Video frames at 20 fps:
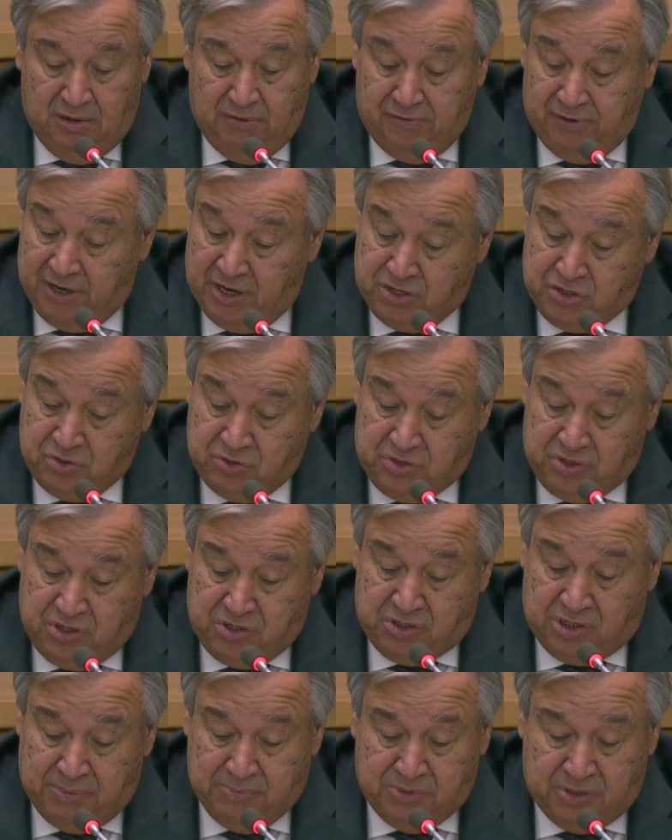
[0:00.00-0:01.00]
Financial
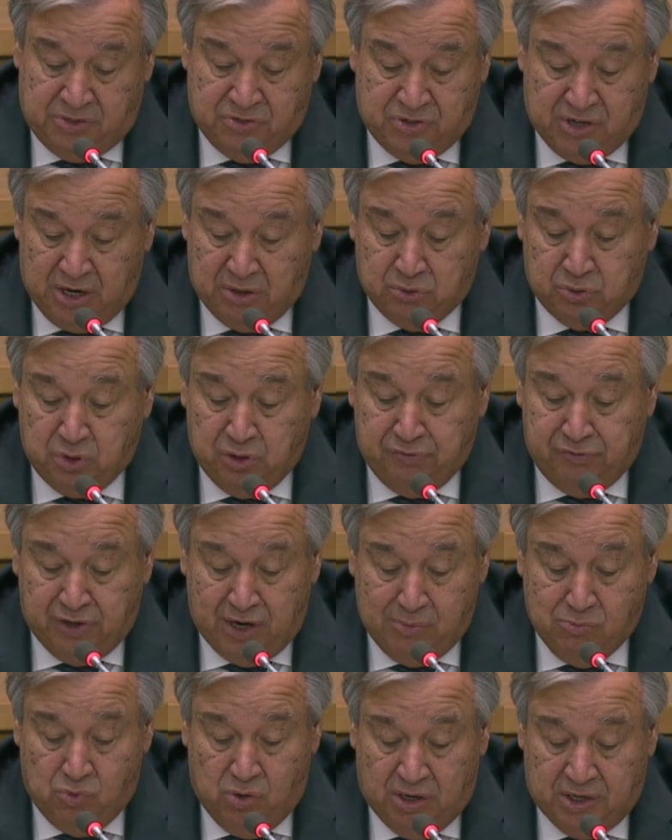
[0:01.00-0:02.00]
systems and regulatory
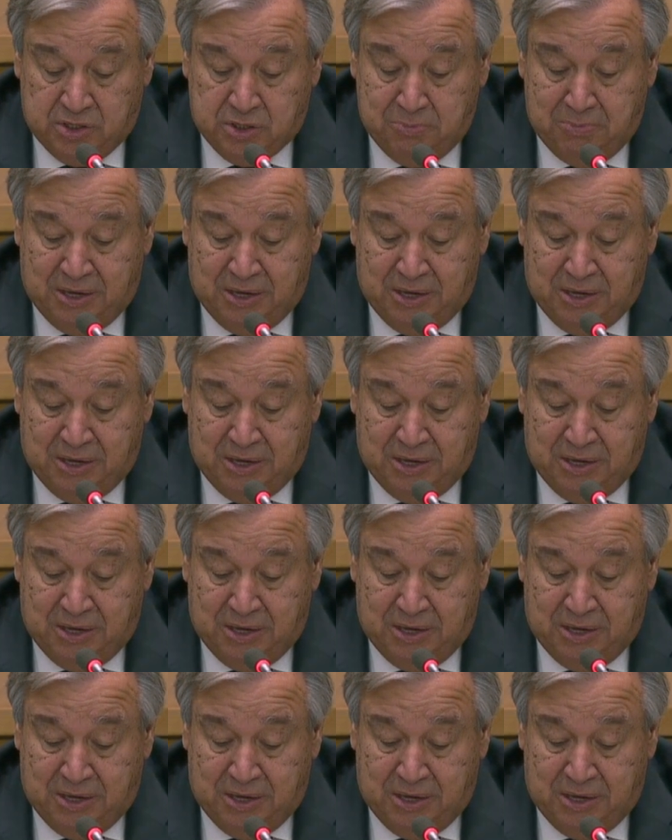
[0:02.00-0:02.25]
frameworks